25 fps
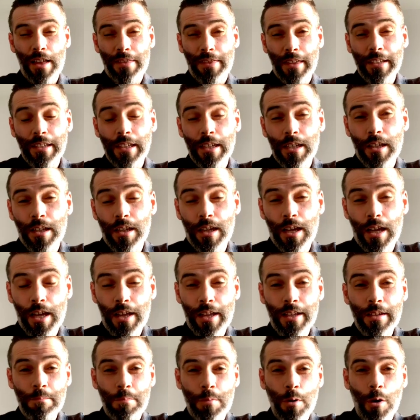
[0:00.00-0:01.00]
I
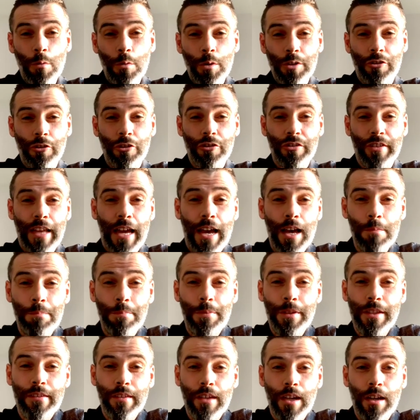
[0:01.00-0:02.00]
think probably just
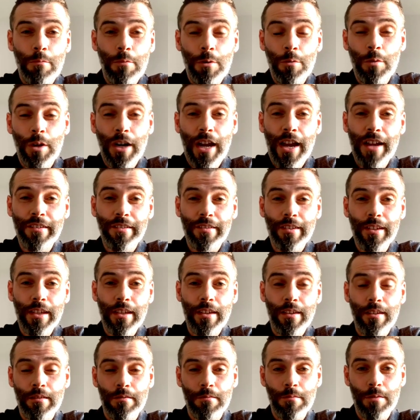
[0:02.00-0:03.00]
that, Peter. I mean,
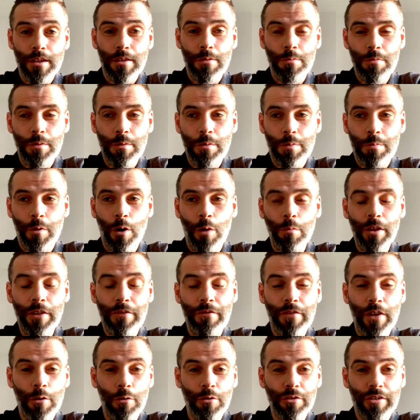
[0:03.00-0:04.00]
we probably
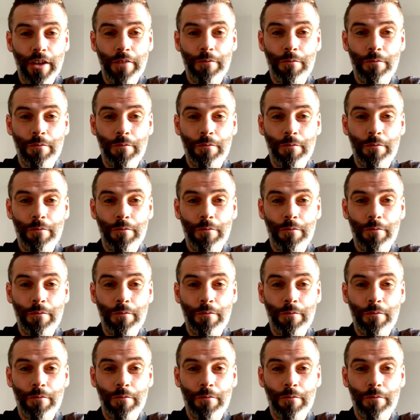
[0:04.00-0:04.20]
felt as